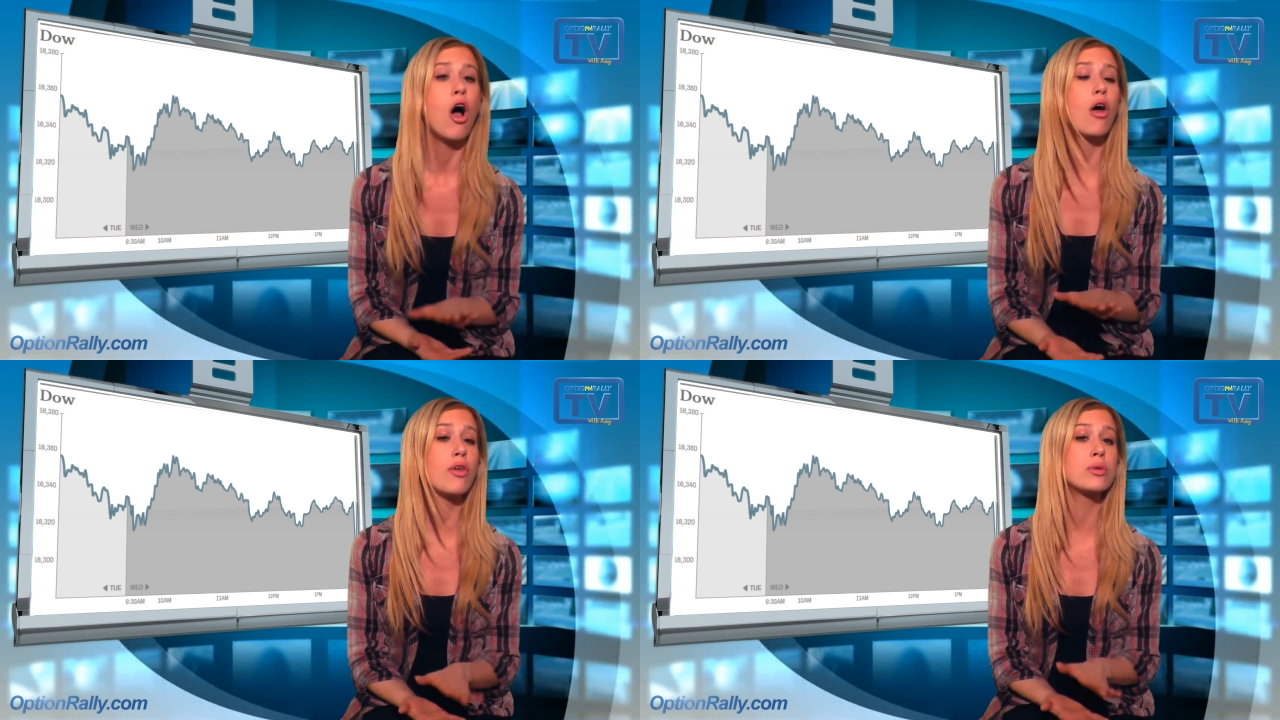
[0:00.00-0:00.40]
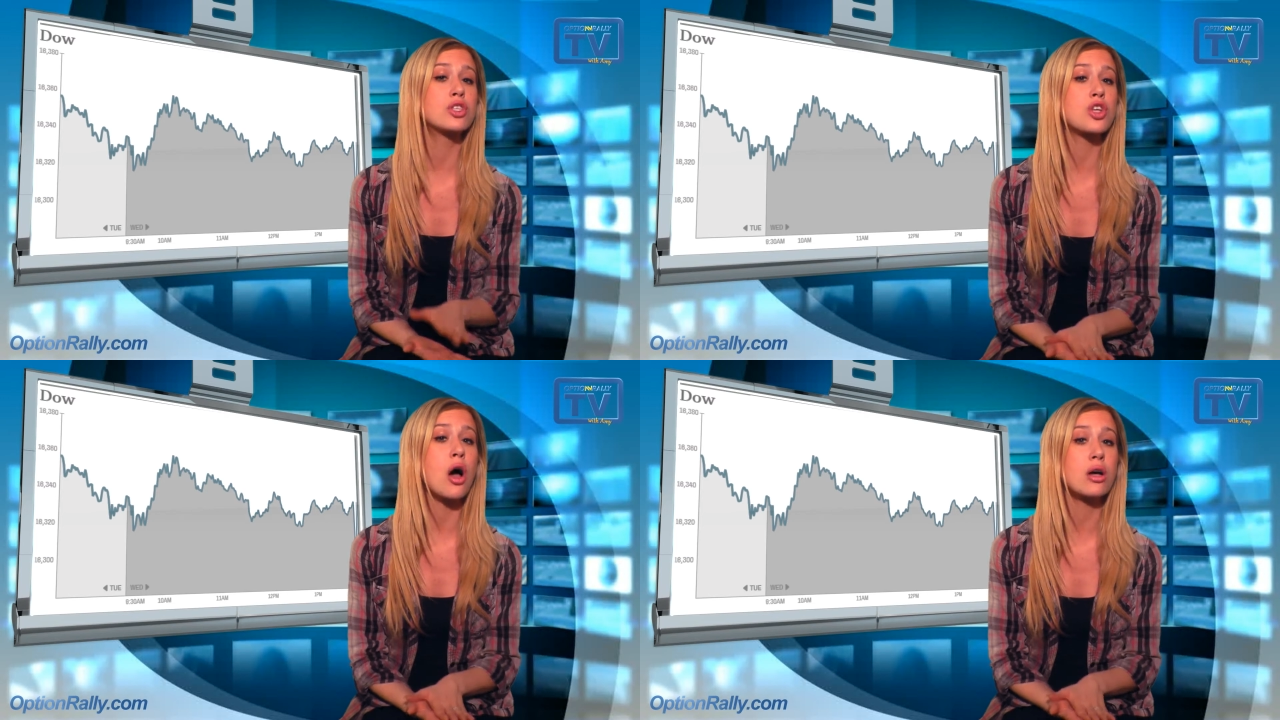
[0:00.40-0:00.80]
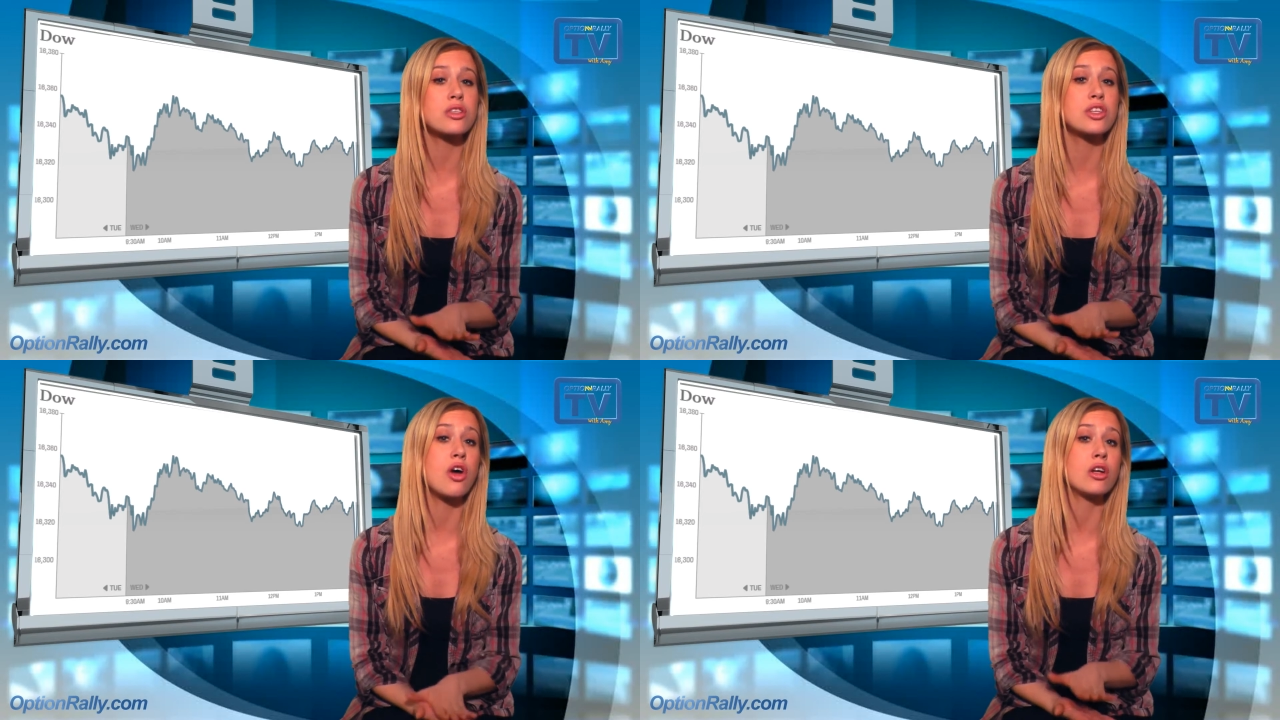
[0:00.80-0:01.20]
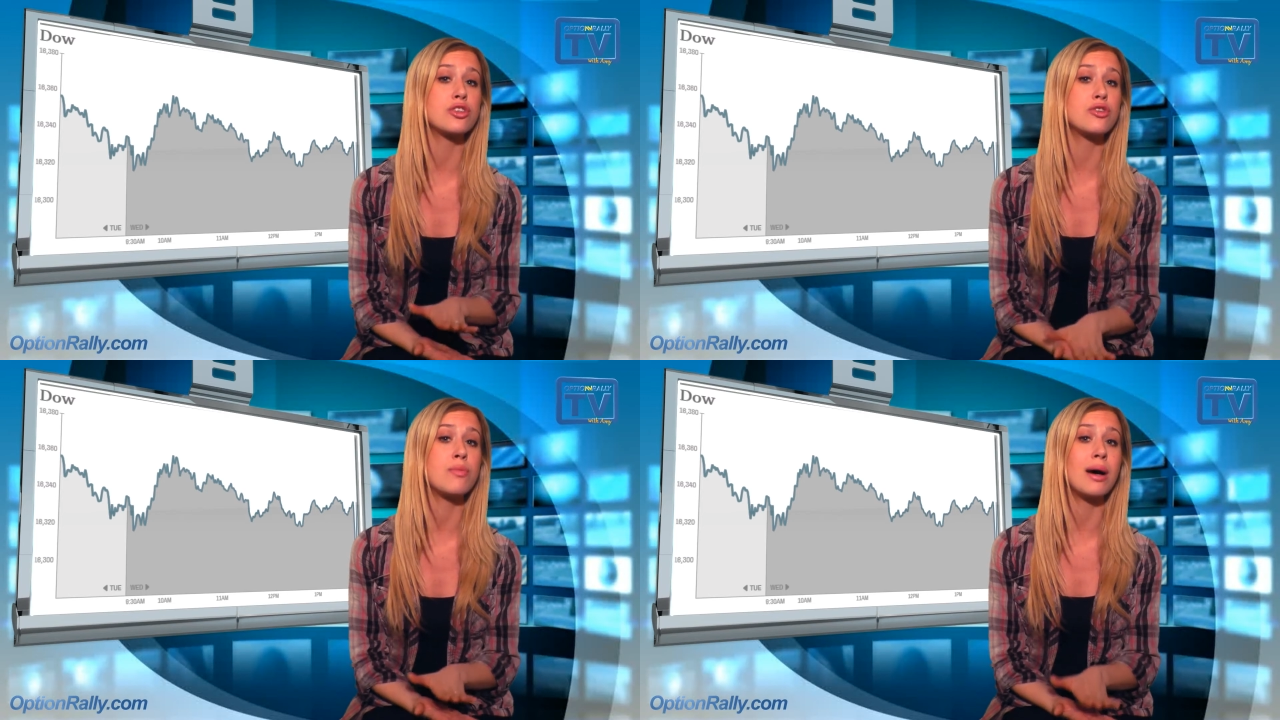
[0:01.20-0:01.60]
Although stocks did not
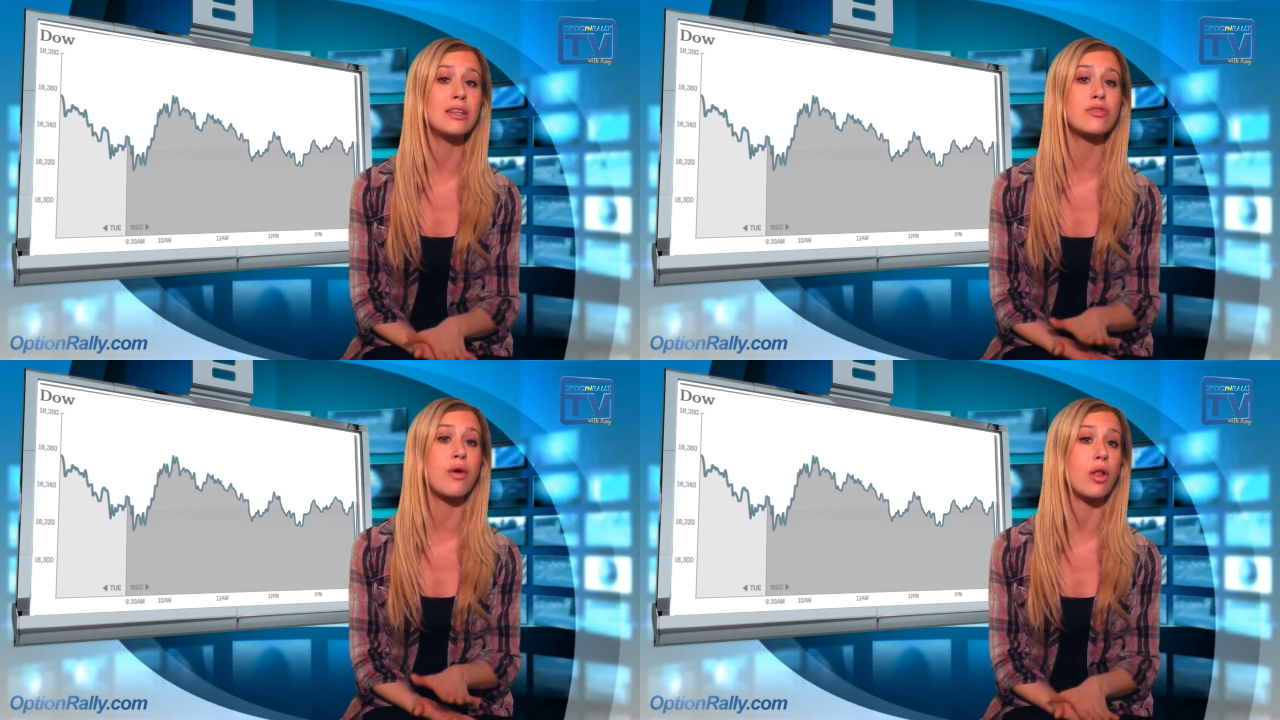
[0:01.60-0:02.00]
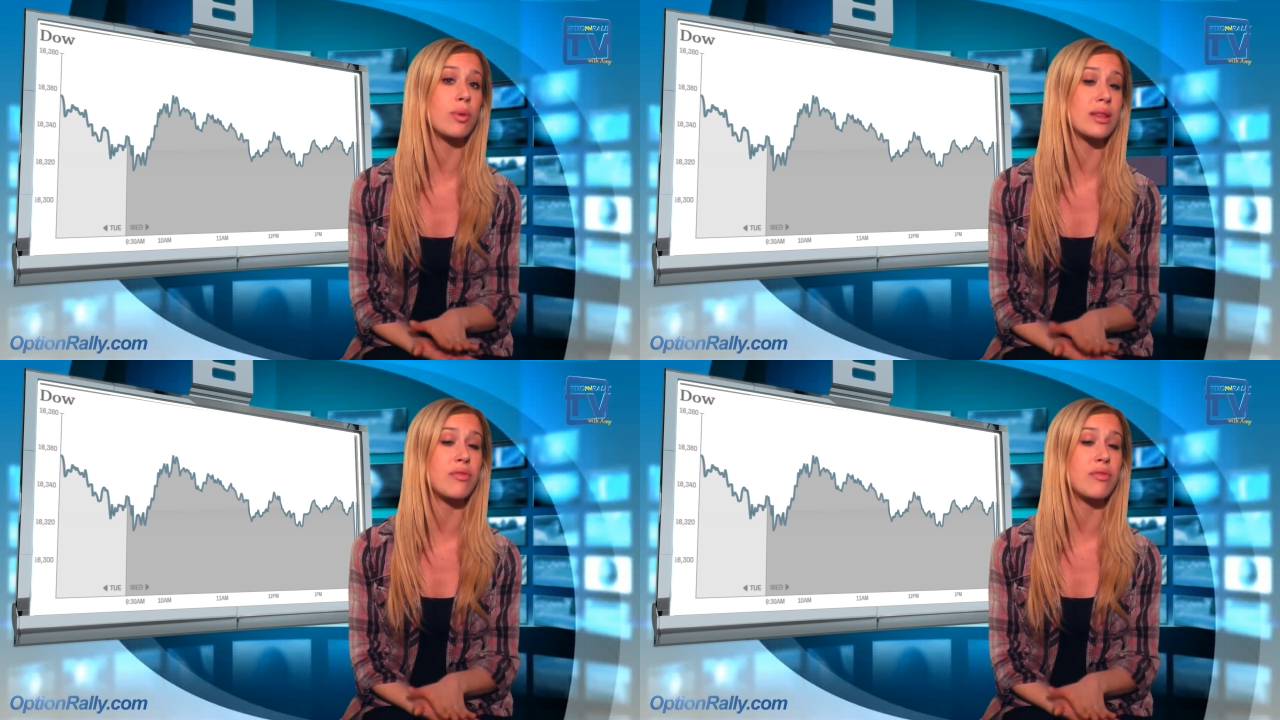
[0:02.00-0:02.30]
do much following